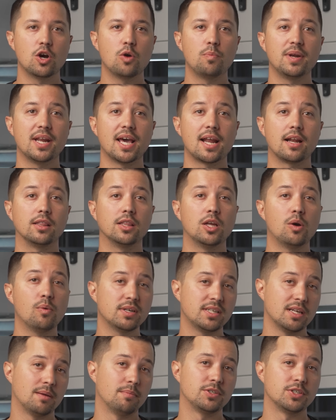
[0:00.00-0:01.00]
open at a
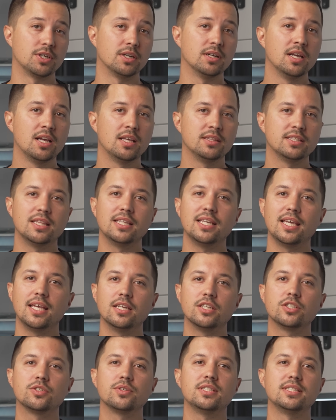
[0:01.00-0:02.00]
lower temperature than the
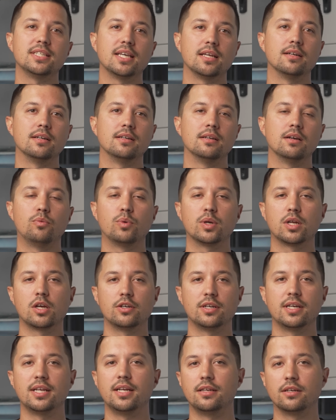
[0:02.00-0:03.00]
industry standard one
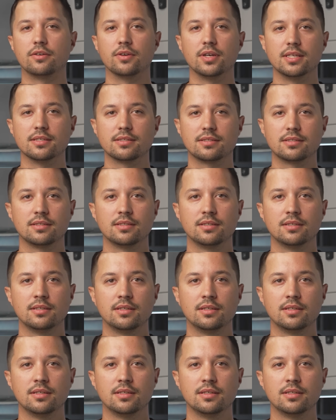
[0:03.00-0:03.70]
hundred eighty degrees.